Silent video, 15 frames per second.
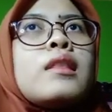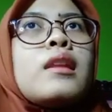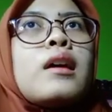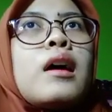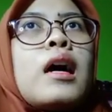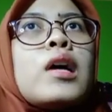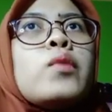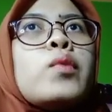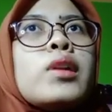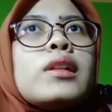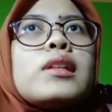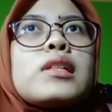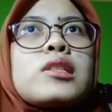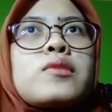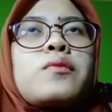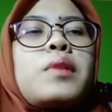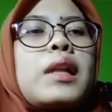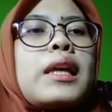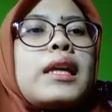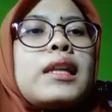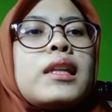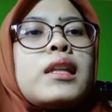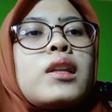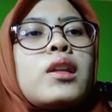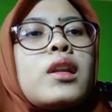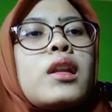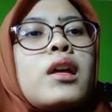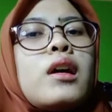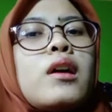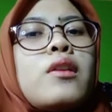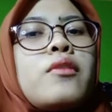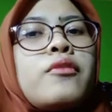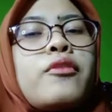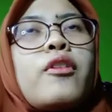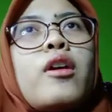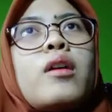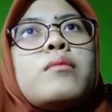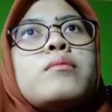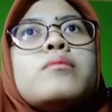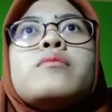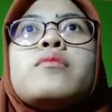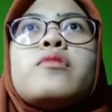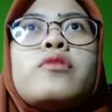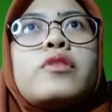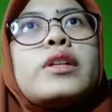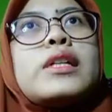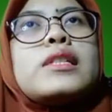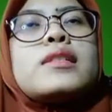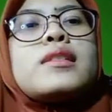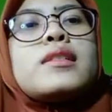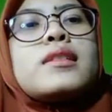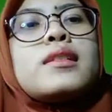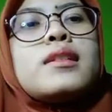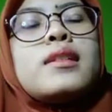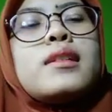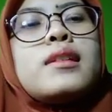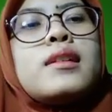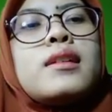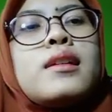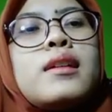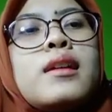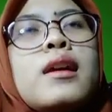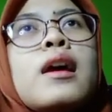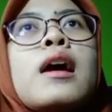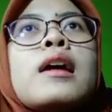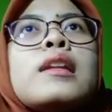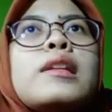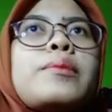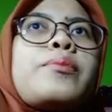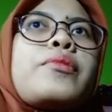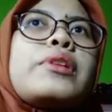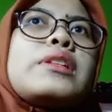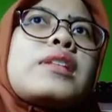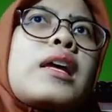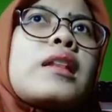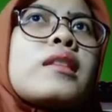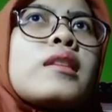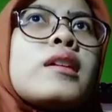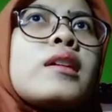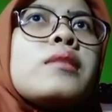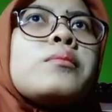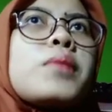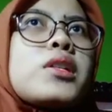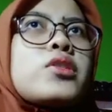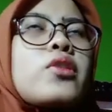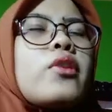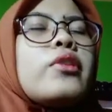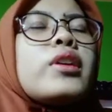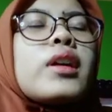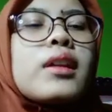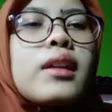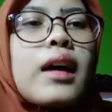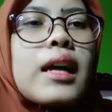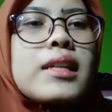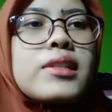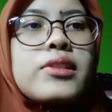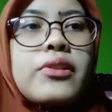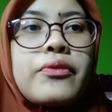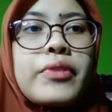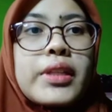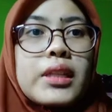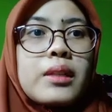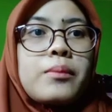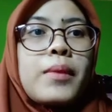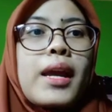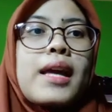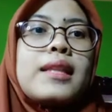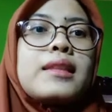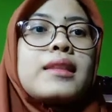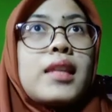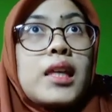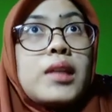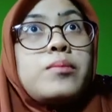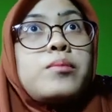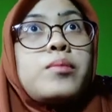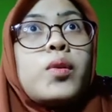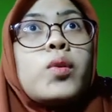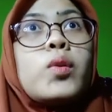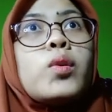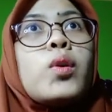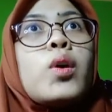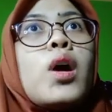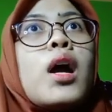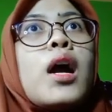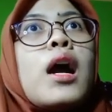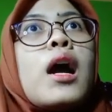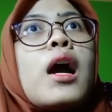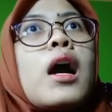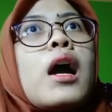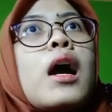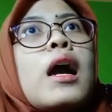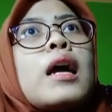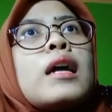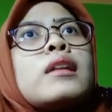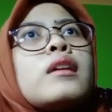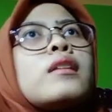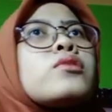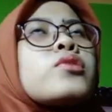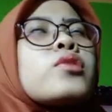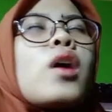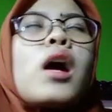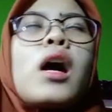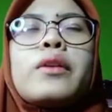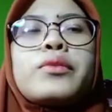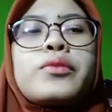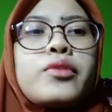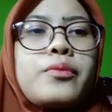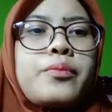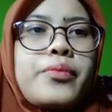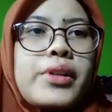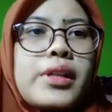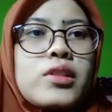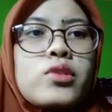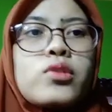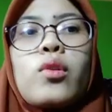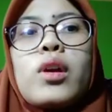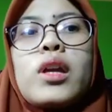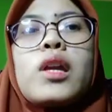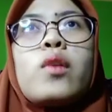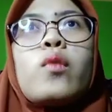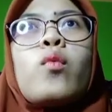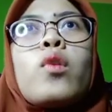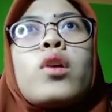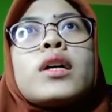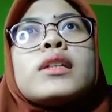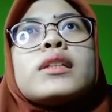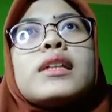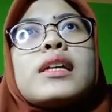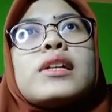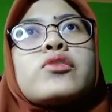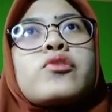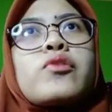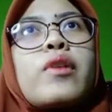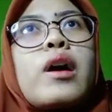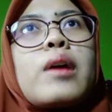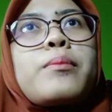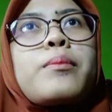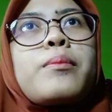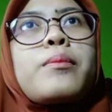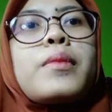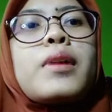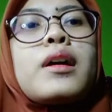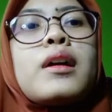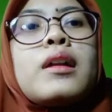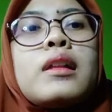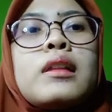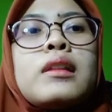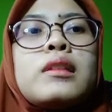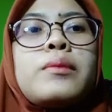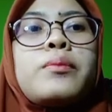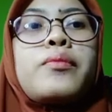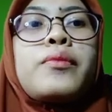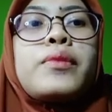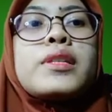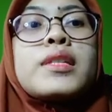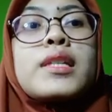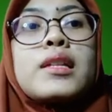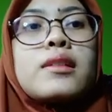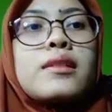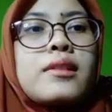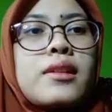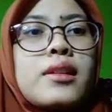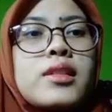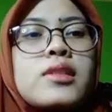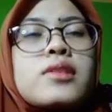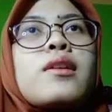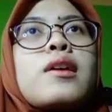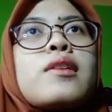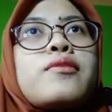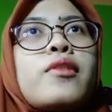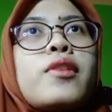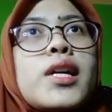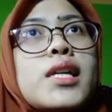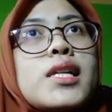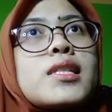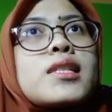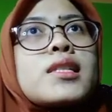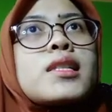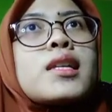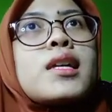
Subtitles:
I will explain from voice. The presenter must organize the rhythm and tempo and also how to breathe so it won't interrupt the presenter's voice